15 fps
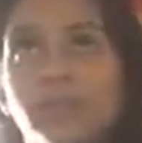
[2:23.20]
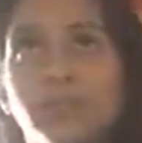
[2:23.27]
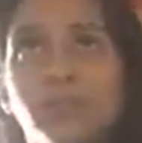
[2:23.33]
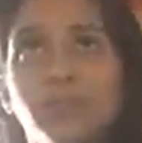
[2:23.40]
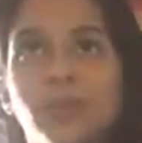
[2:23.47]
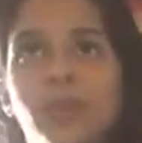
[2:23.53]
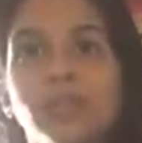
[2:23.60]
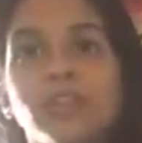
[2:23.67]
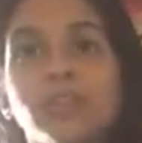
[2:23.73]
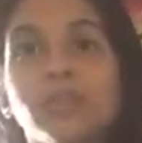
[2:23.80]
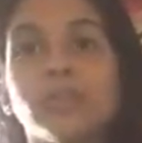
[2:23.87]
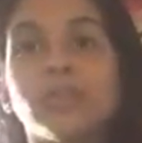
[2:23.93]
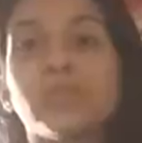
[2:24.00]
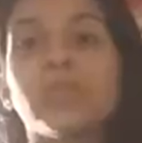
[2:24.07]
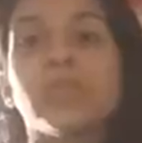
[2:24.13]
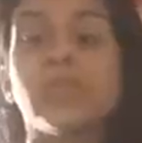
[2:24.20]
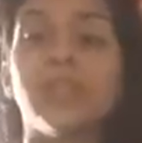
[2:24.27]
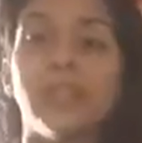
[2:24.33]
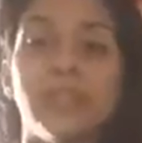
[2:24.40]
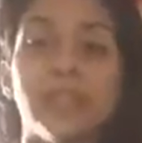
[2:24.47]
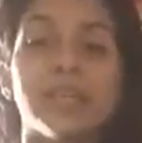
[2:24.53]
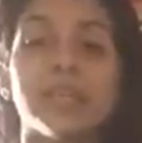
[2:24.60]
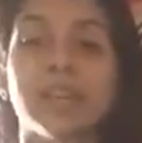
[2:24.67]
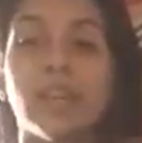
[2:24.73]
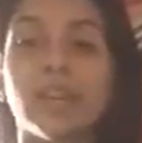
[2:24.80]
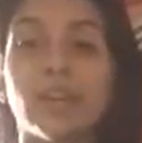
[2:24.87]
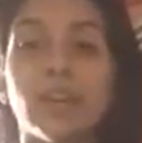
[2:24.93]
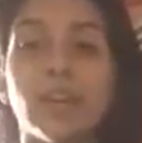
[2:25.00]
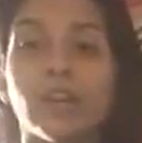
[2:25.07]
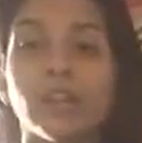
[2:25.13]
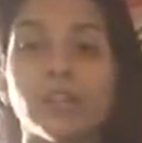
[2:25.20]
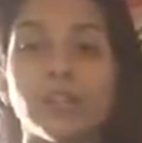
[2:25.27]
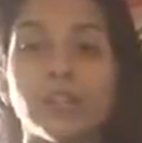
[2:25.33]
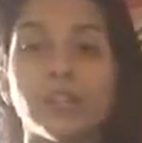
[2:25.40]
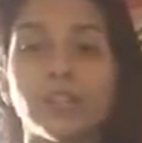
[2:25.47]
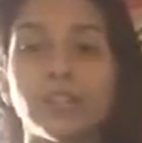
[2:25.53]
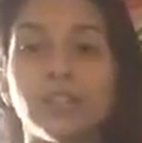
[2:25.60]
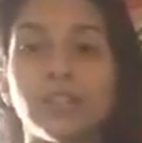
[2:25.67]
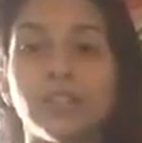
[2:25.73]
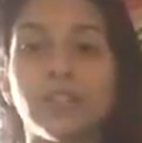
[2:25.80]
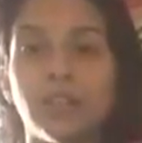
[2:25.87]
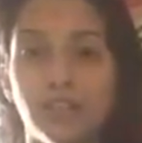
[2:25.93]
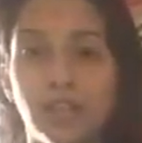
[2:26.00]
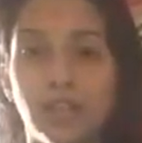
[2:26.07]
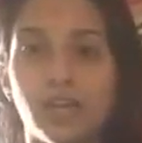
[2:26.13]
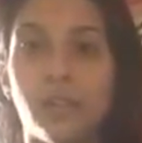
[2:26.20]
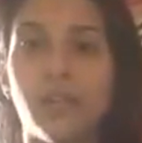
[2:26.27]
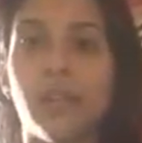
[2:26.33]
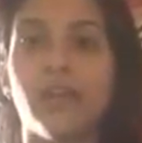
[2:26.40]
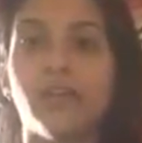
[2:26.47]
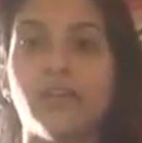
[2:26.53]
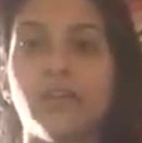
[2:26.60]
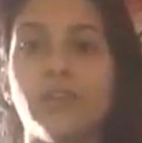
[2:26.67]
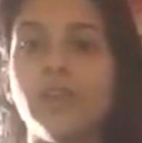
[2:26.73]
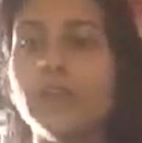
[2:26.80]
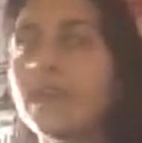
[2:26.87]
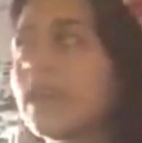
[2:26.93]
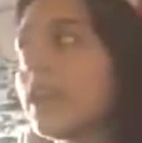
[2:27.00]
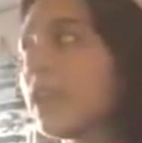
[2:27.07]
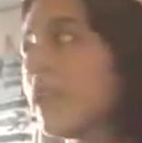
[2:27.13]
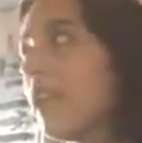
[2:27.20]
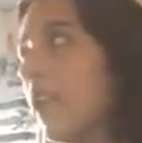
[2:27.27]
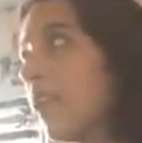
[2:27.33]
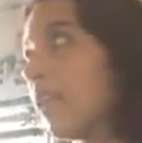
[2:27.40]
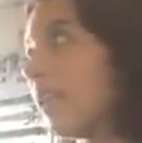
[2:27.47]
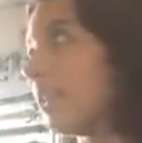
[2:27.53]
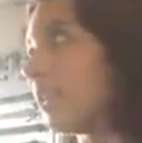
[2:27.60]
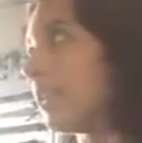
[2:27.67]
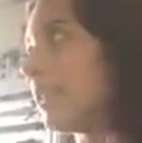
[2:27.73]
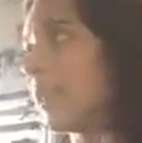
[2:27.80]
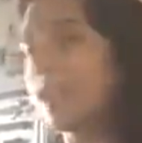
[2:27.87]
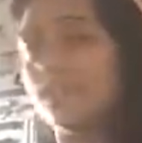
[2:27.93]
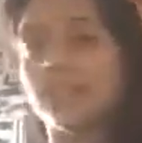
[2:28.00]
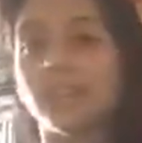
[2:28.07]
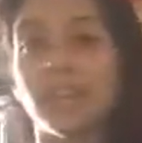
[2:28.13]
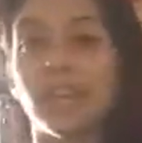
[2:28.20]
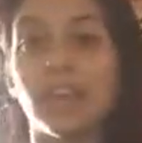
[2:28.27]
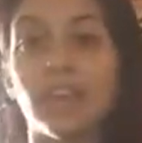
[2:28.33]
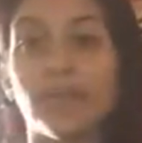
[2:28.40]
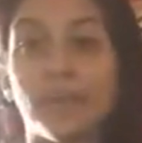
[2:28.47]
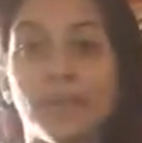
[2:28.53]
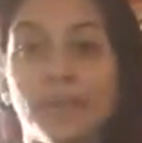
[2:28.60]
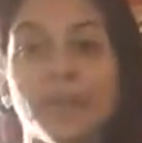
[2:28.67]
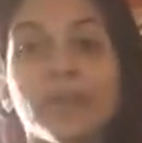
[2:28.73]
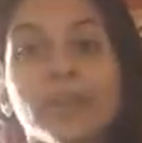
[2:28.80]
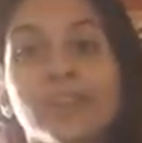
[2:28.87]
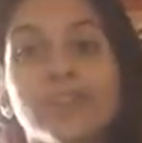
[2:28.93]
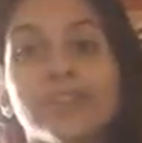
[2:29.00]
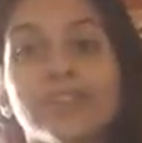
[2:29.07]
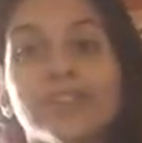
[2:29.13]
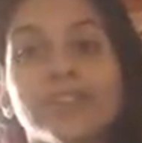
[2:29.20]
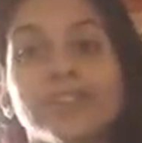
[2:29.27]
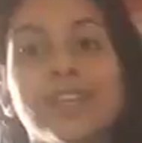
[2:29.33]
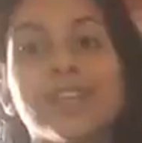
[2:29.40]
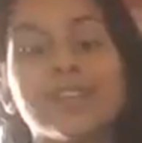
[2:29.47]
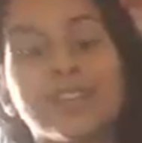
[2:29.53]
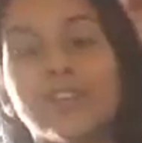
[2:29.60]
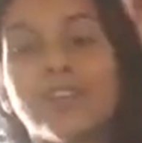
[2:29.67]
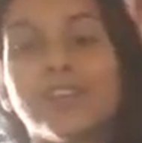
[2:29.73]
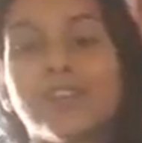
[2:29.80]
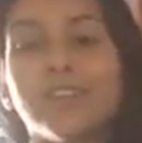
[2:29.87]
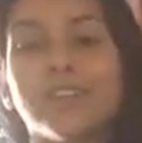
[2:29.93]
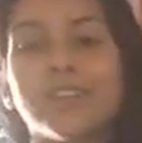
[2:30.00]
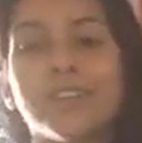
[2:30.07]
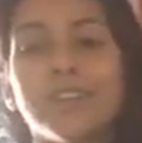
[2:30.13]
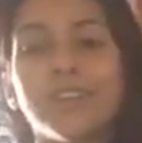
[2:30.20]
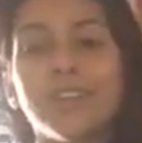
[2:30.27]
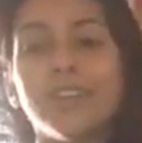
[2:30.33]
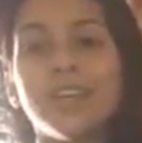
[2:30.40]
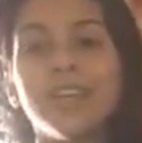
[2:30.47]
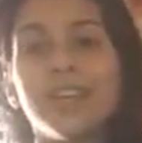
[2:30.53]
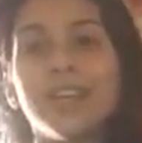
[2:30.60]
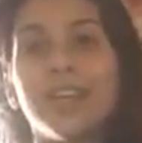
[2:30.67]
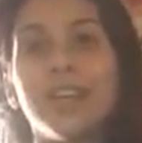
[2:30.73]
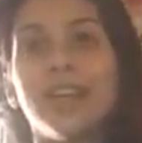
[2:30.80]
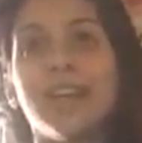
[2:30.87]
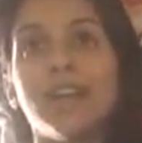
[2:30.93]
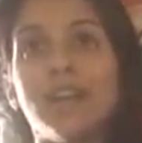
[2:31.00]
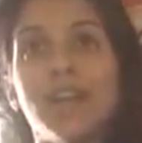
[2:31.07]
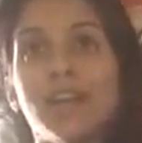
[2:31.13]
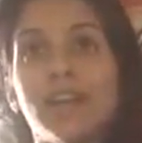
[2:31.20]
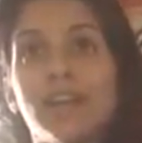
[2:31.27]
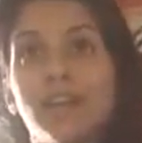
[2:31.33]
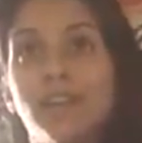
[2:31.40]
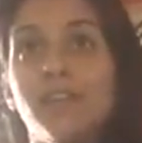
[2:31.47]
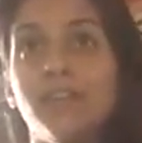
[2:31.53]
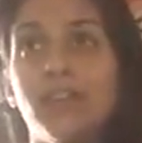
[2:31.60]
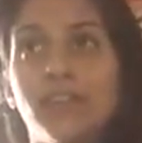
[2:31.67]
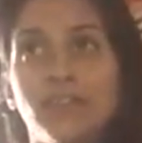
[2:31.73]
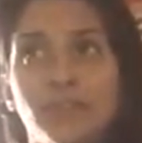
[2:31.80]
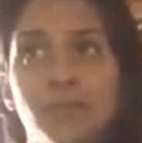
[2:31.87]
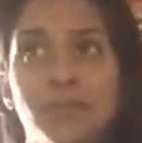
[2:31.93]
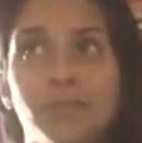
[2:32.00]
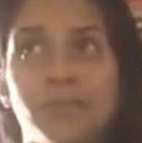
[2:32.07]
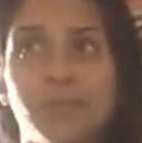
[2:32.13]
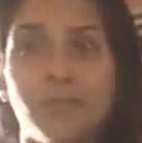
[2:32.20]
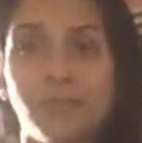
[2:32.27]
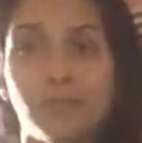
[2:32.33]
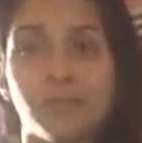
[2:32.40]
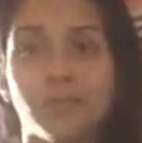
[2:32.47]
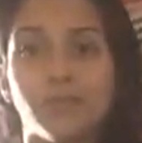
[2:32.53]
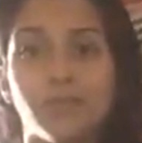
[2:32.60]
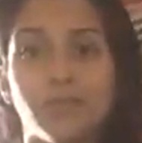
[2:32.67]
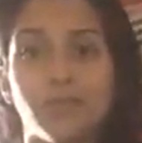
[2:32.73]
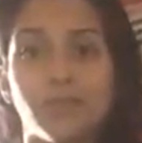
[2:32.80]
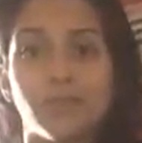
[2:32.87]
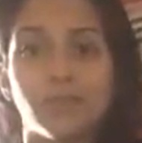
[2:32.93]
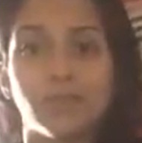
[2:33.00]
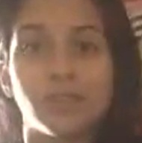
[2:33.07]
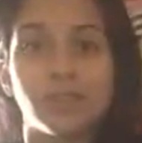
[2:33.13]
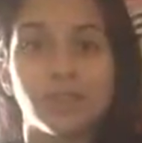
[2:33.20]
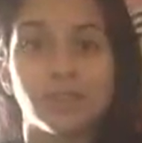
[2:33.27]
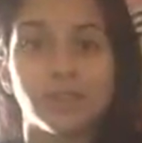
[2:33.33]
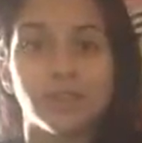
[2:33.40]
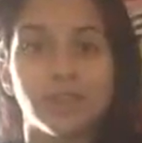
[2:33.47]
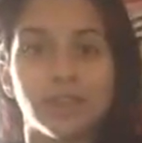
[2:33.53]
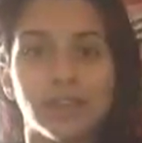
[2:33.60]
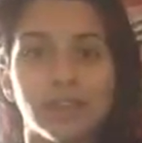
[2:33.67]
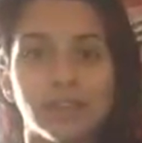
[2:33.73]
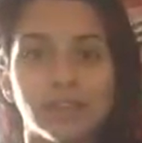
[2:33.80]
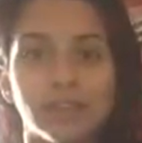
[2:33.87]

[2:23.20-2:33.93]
to, but I choose to clean the entire house and help out and, take care of my birds and cook. And I got all that from you. I